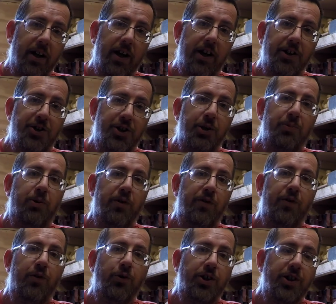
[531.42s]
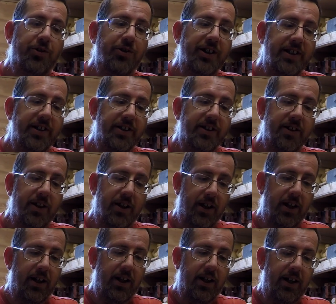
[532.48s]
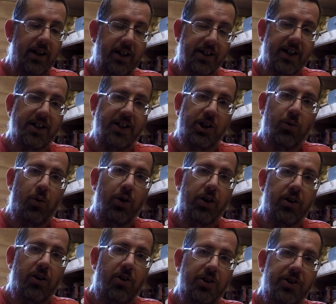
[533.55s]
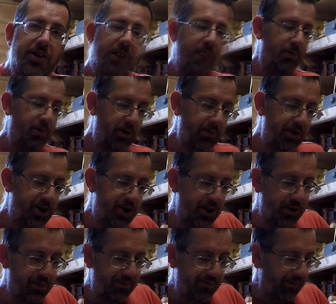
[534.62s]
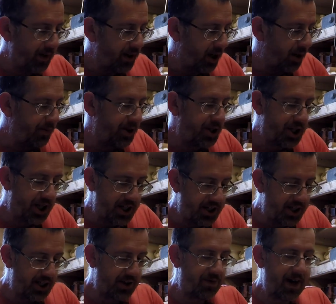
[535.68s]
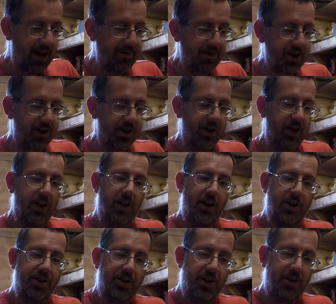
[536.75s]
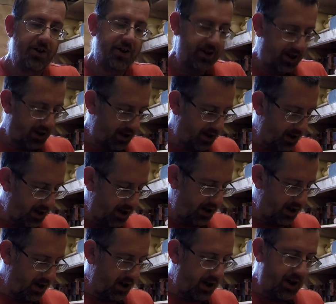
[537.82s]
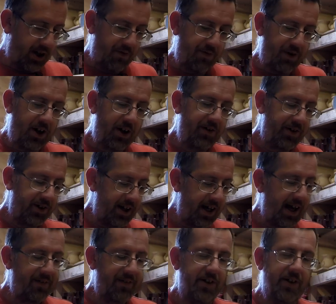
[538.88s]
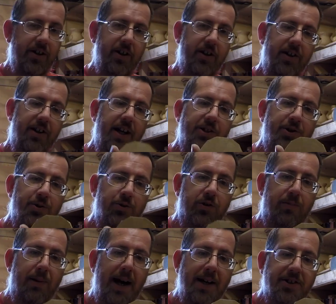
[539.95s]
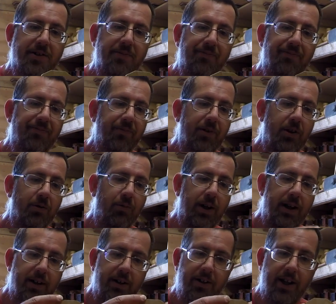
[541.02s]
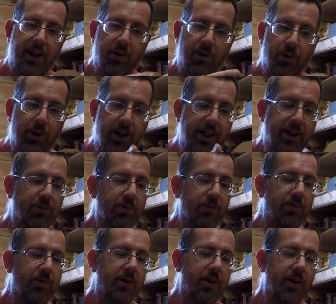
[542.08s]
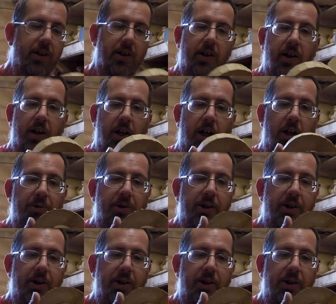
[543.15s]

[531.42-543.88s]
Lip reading: and 2.4 degrees is actually quite a lot. But what I'm going to do, I'm going to change these around so that rather than having that sort of pattern where they're all equal, I'm